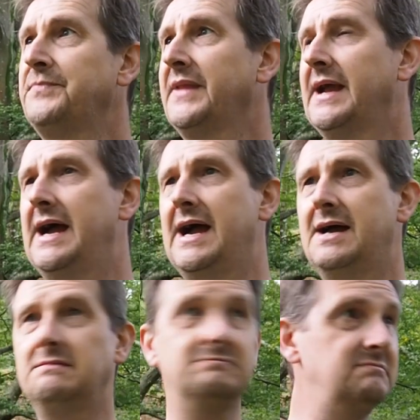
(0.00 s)

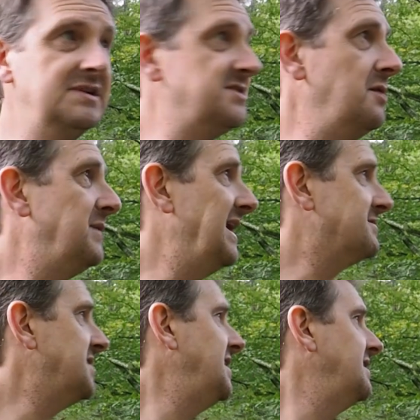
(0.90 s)
There's nobody else
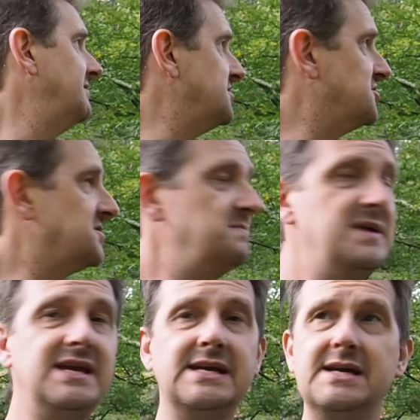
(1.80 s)
here, it's just
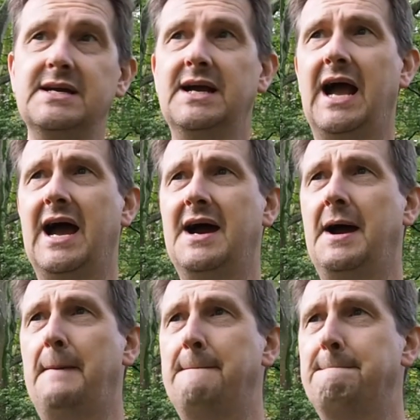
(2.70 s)
me,
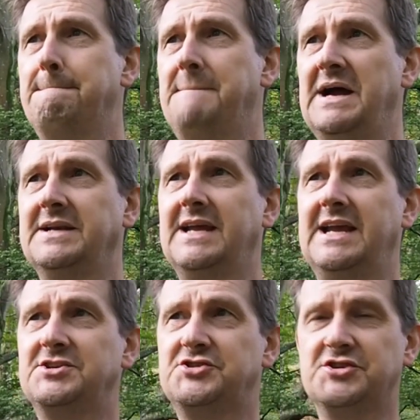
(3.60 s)
but
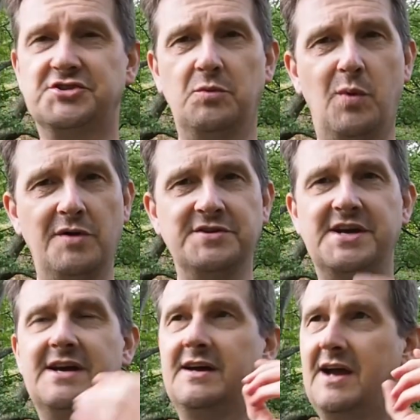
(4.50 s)
it's just a
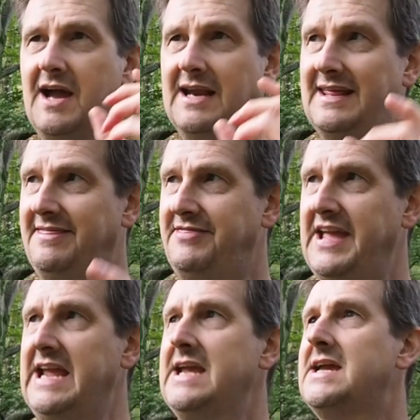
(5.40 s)
wander and a
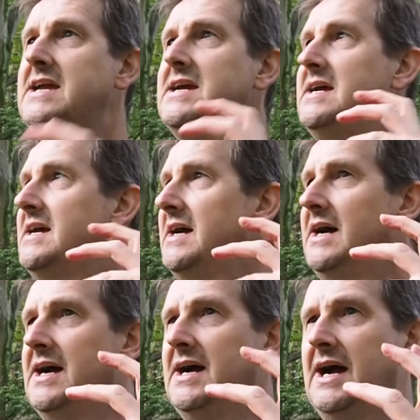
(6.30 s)
think
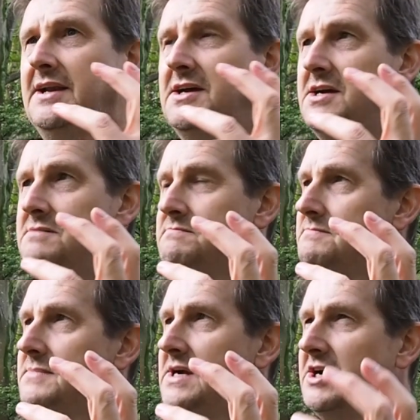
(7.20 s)
and a
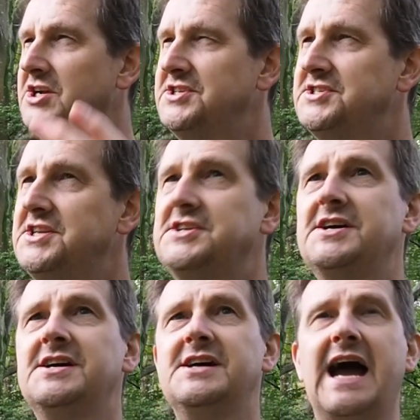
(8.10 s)

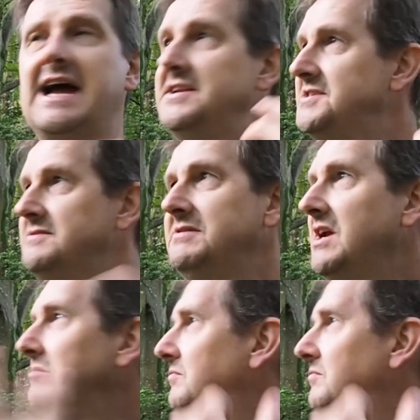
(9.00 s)
consider, and you know,